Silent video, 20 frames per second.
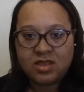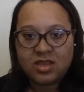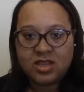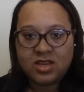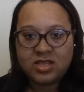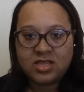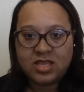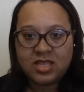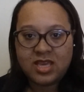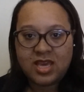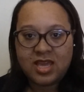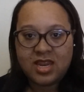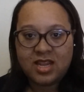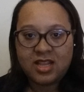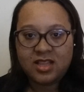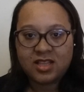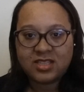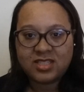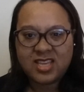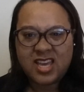can you see that?
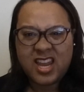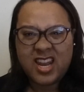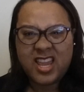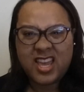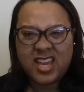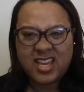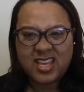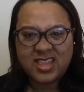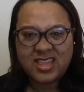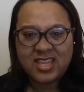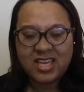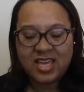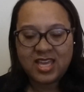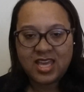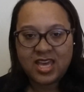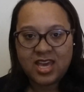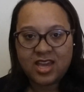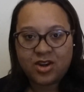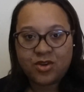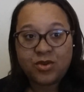It looks kind of like a thick
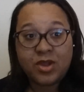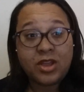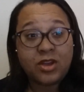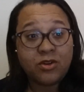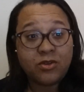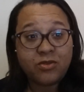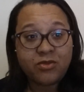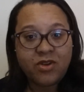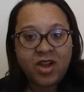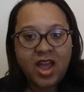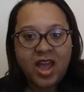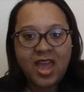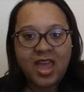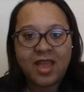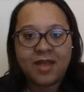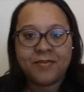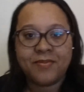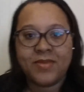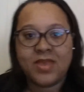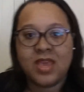cut crinkle
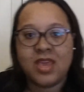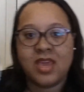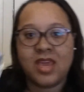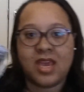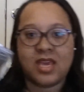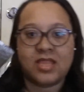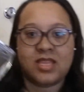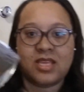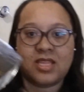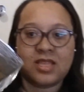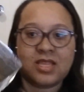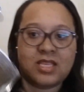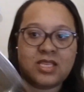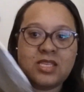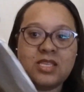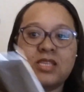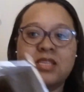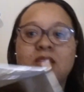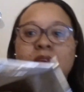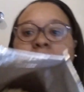fry. And then this
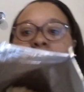is